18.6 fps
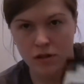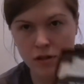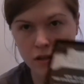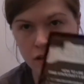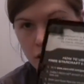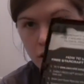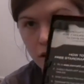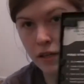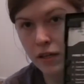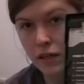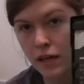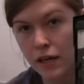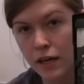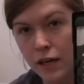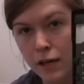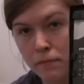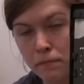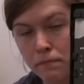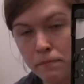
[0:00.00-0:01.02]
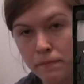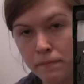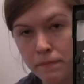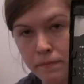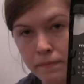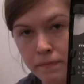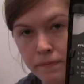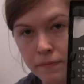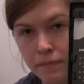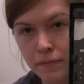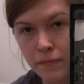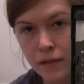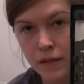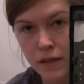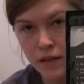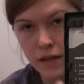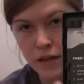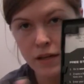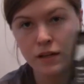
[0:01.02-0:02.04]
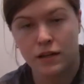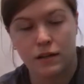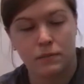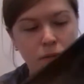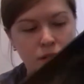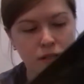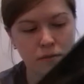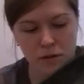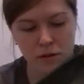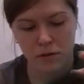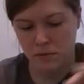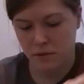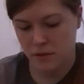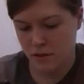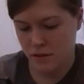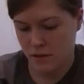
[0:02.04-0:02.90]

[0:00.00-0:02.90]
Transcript: the game and bits and bobs.